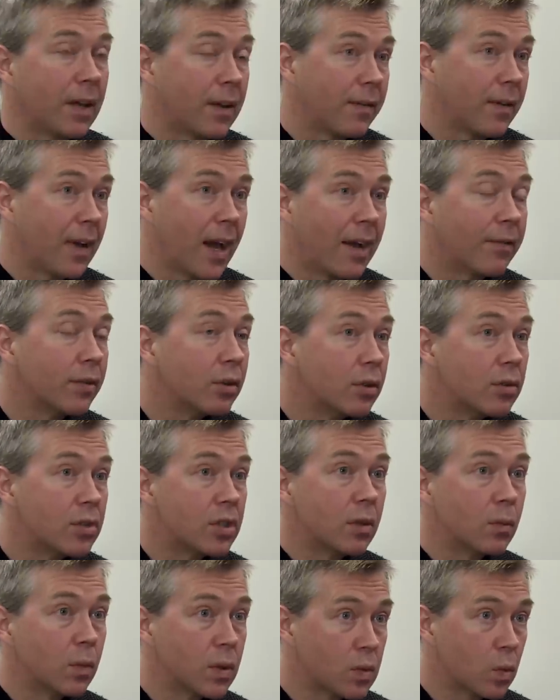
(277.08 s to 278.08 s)
If
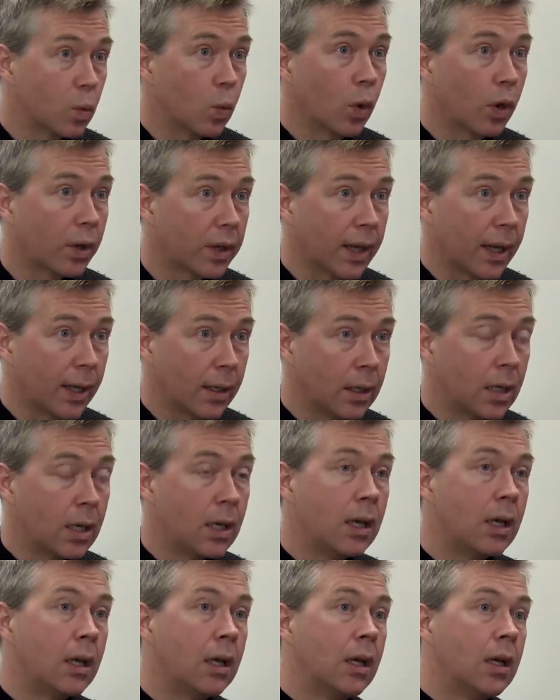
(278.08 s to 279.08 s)
evolution was working
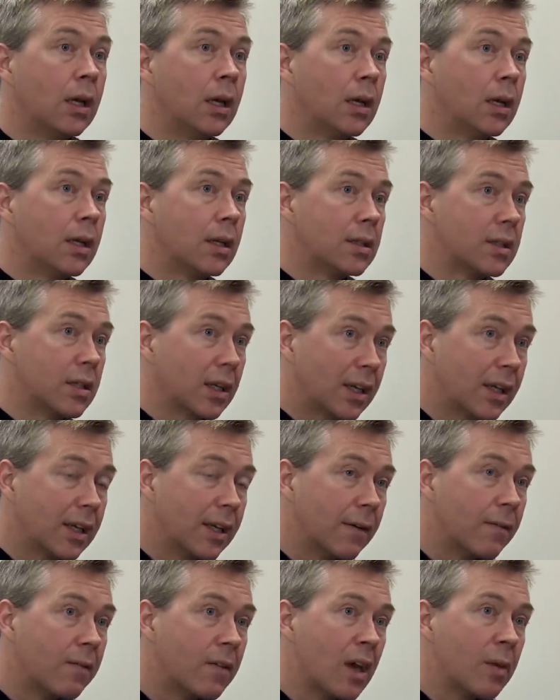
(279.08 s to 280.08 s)
to
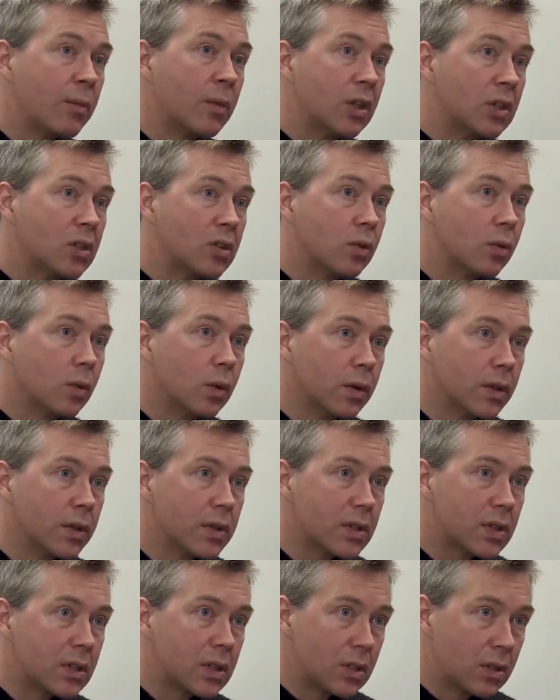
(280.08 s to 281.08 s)
give them the
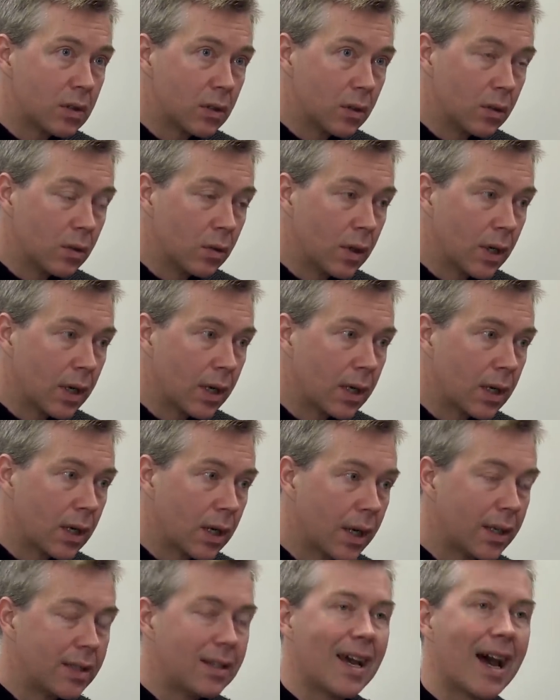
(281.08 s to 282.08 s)
tools to
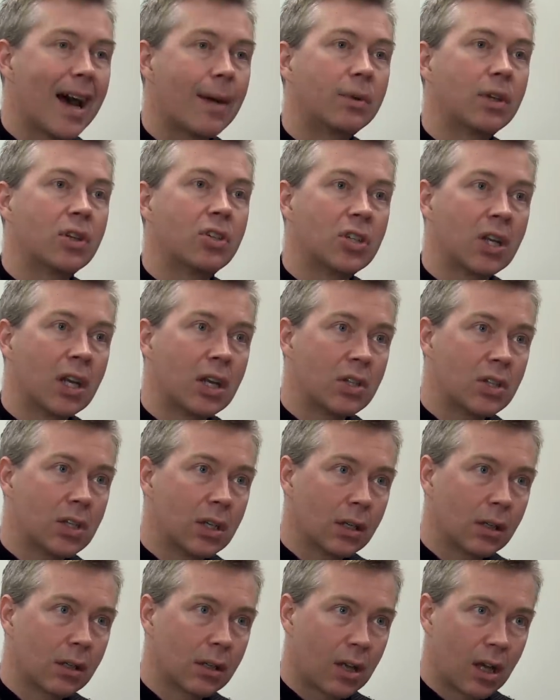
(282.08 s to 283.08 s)
adapt to
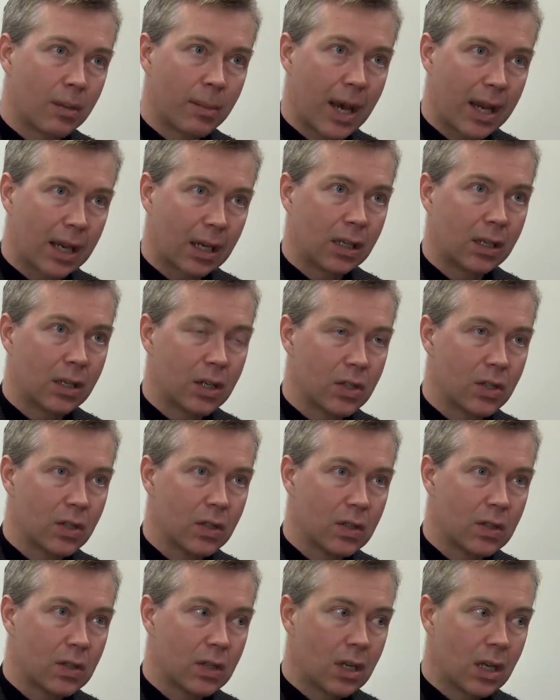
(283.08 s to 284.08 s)
changing climatic
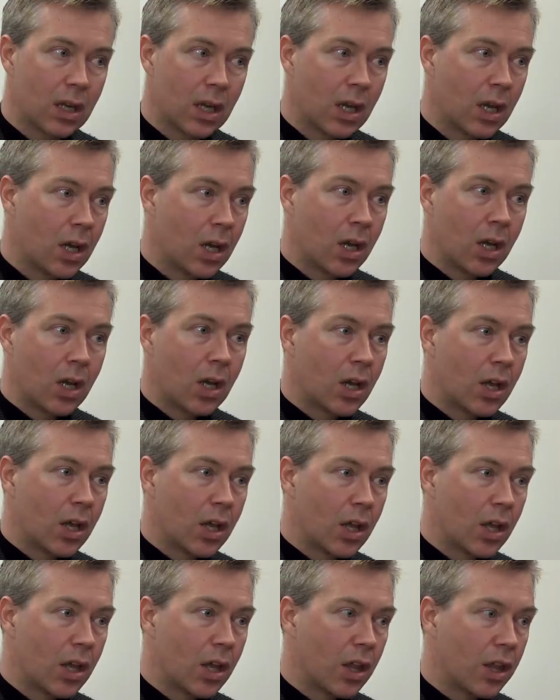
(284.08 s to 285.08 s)
conditions,
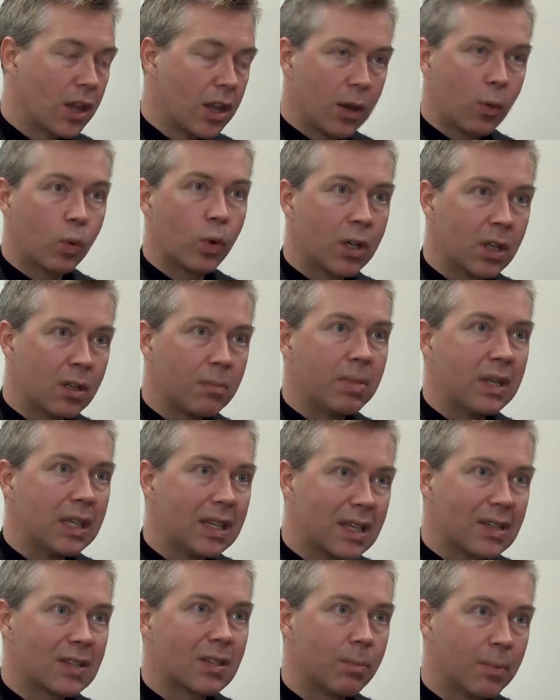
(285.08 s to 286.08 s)
they wouldn't be
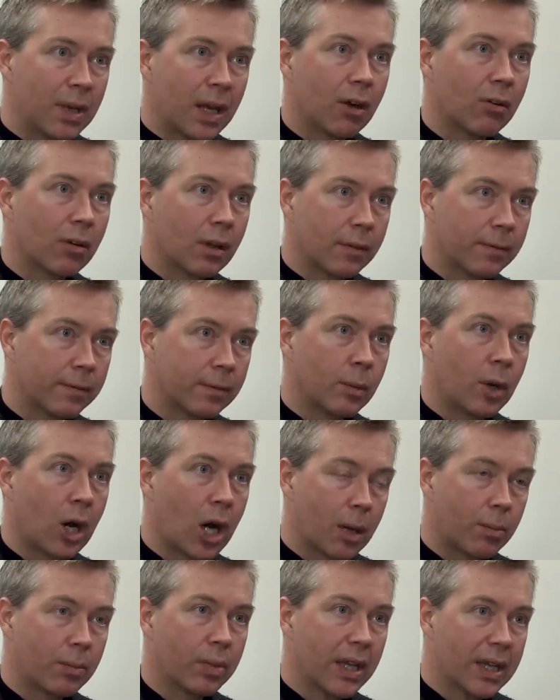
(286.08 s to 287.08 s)
disappearing from
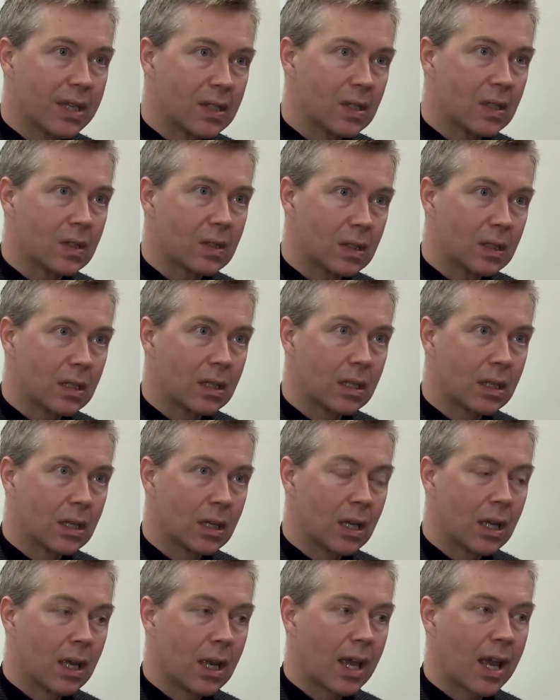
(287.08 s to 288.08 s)
hot places,
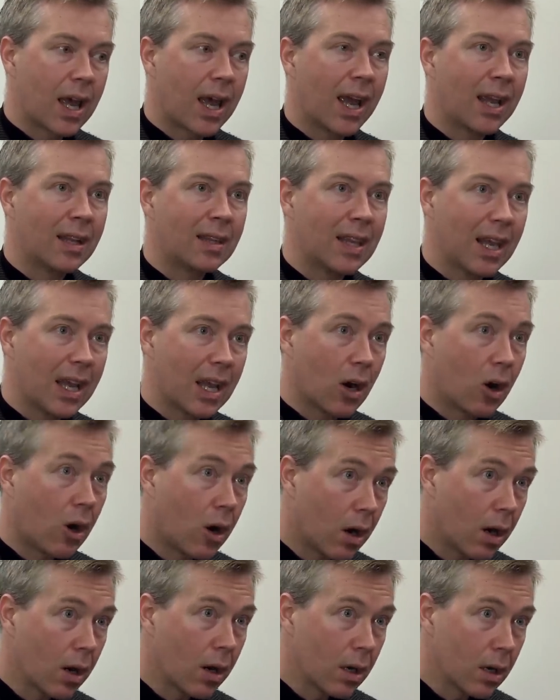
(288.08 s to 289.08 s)
and they
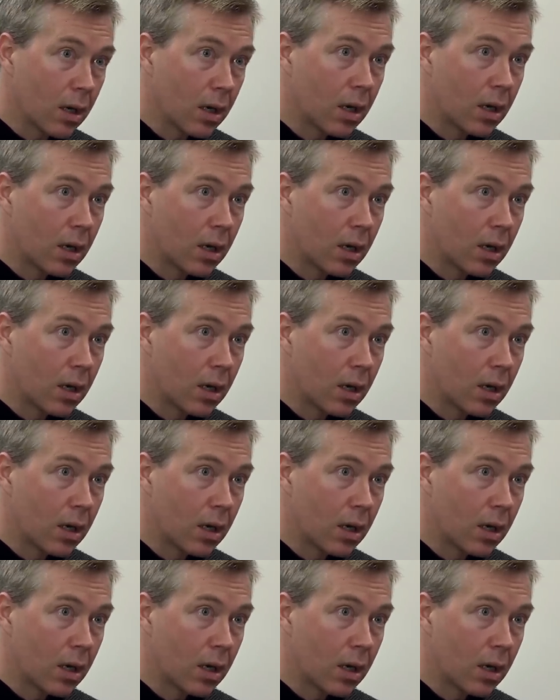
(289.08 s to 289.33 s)
are.